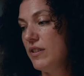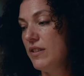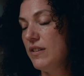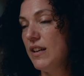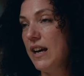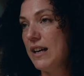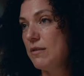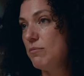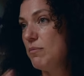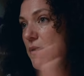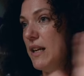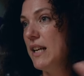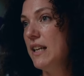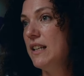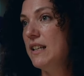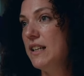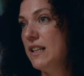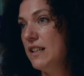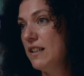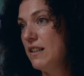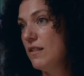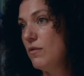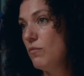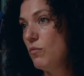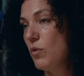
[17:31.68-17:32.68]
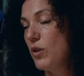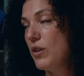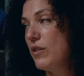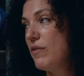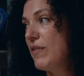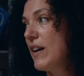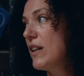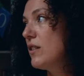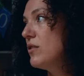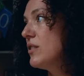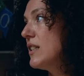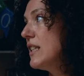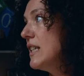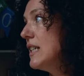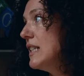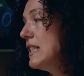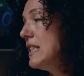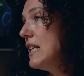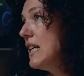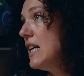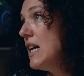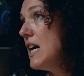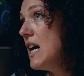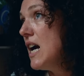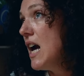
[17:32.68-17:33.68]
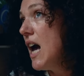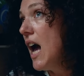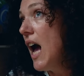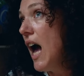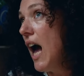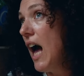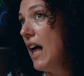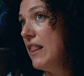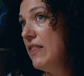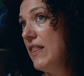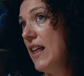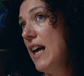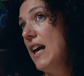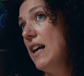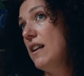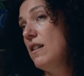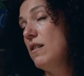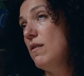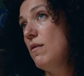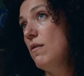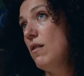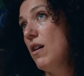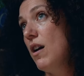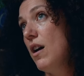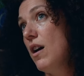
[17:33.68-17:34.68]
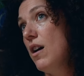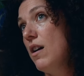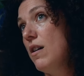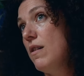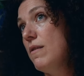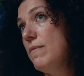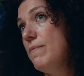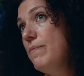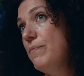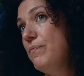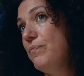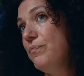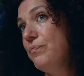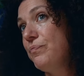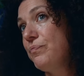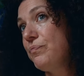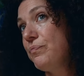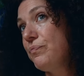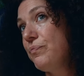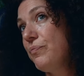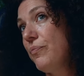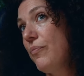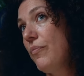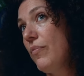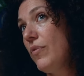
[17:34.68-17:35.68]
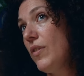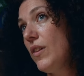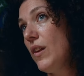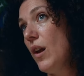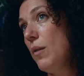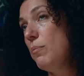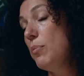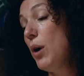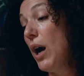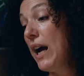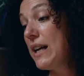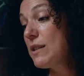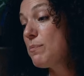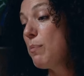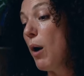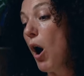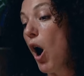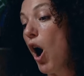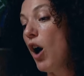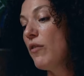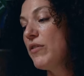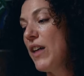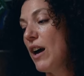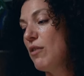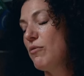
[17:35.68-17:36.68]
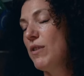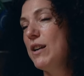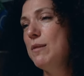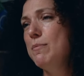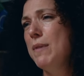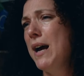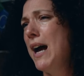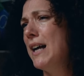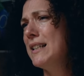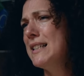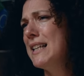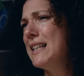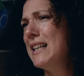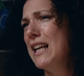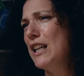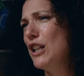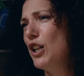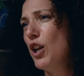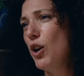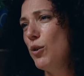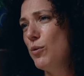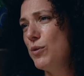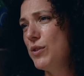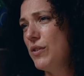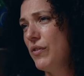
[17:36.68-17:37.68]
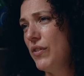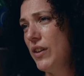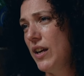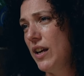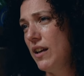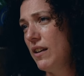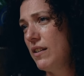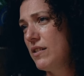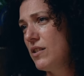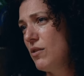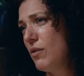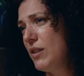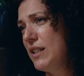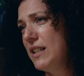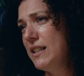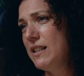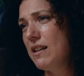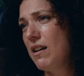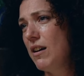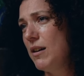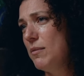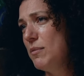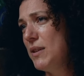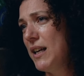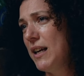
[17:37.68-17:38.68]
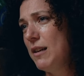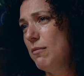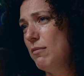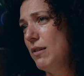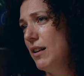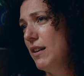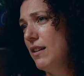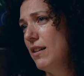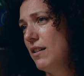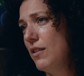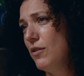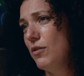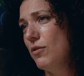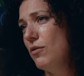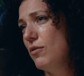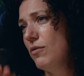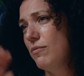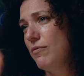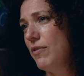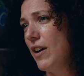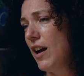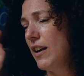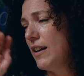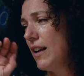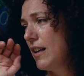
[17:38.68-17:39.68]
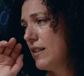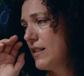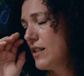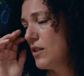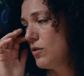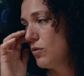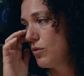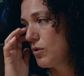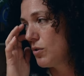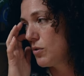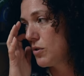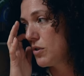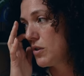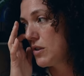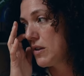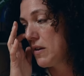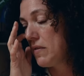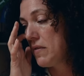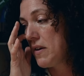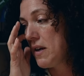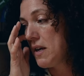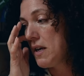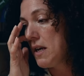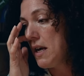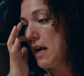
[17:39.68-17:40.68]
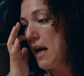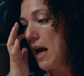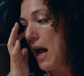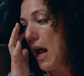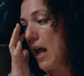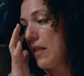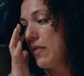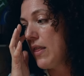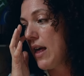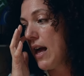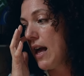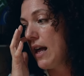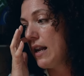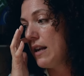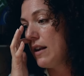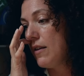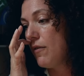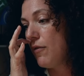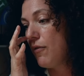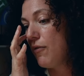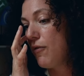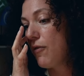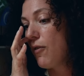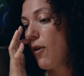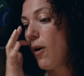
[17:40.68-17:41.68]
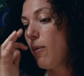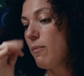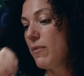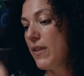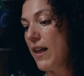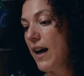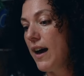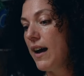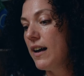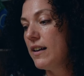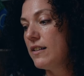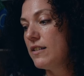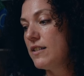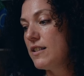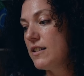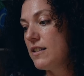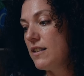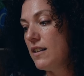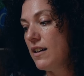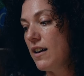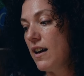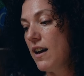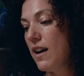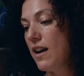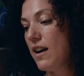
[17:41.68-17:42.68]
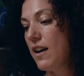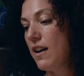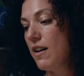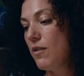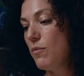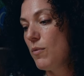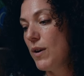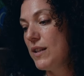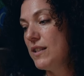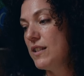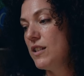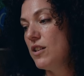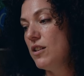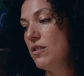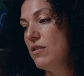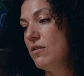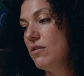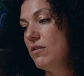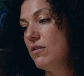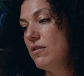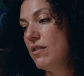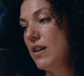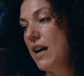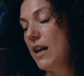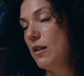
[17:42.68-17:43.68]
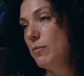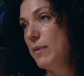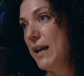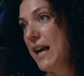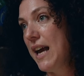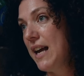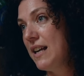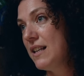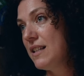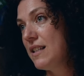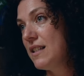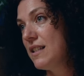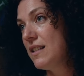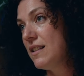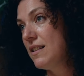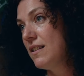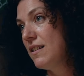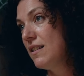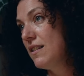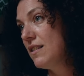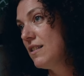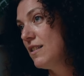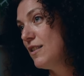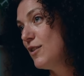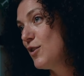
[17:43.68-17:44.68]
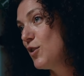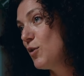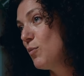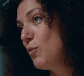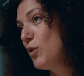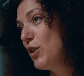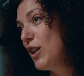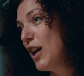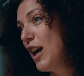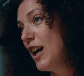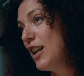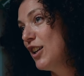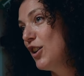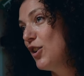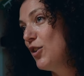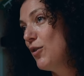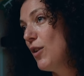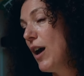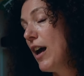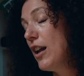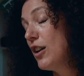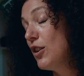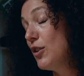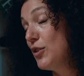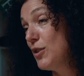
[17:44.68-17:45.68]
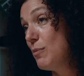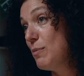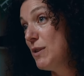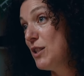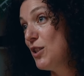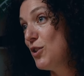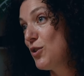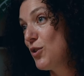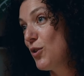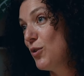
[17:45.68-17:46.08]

admin in one of the faculties. And then um, but as part of that remit, I did like loads of things. So I did timetabling and finance and all sorts of stuff. And then from that, uh, went to LBS, someone that I, uh, London Business